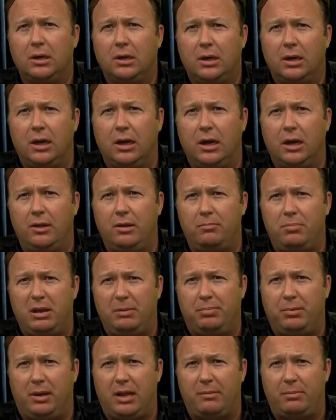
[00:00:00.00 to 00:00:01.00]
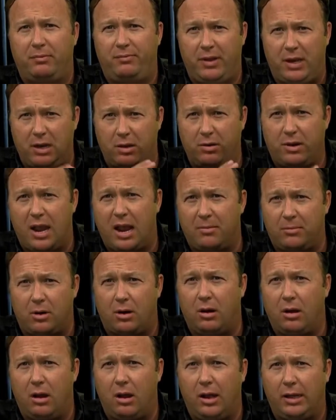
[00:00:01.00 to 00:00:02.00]
that people have a video
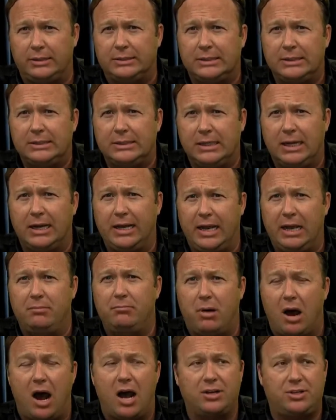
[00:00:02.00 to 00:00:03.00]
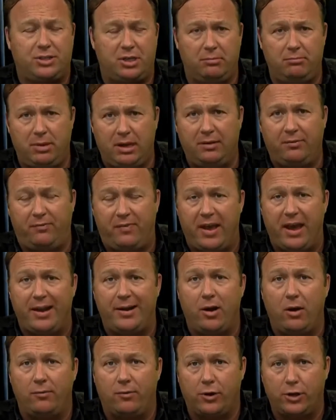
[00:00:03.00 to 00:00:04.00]
camera on in Boston being fed
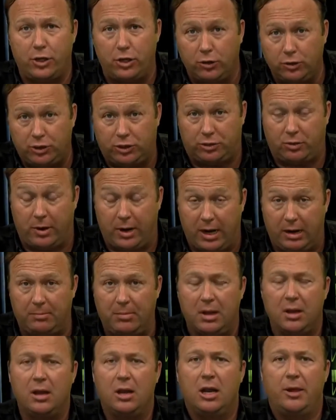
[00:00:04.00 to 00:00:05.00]
over Ustream.